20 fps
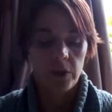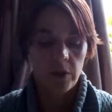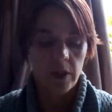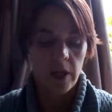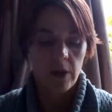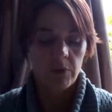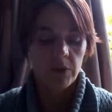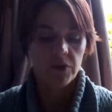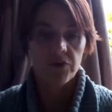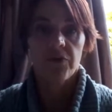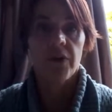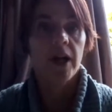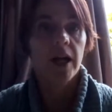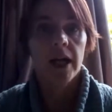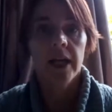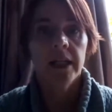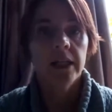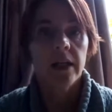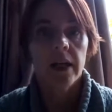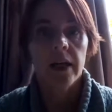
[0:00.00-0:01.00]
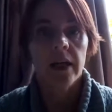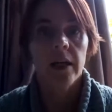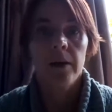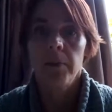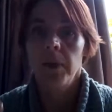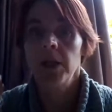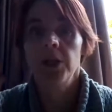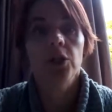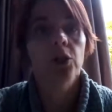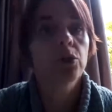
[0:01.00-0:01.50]
That was fine,
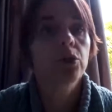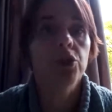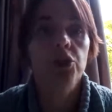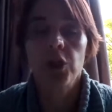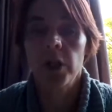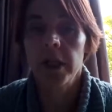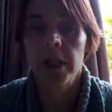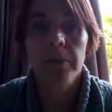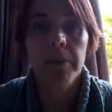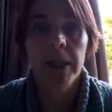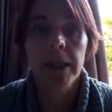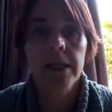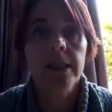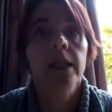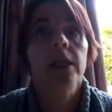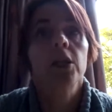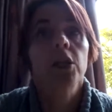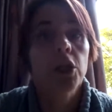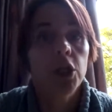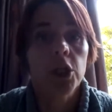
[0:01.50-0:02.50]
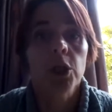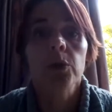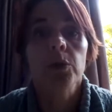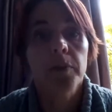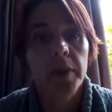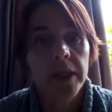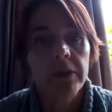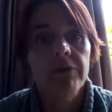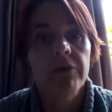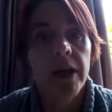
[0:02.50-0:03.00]
and you could join a meeting that you'd
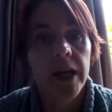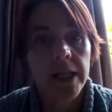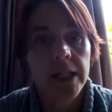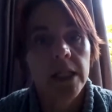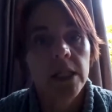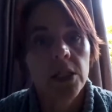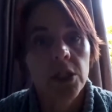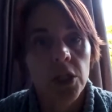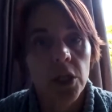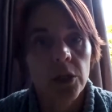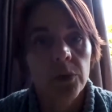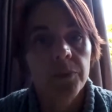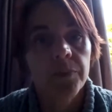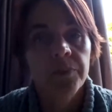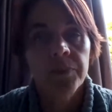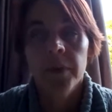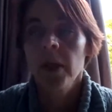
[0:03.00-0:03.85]
been invited to.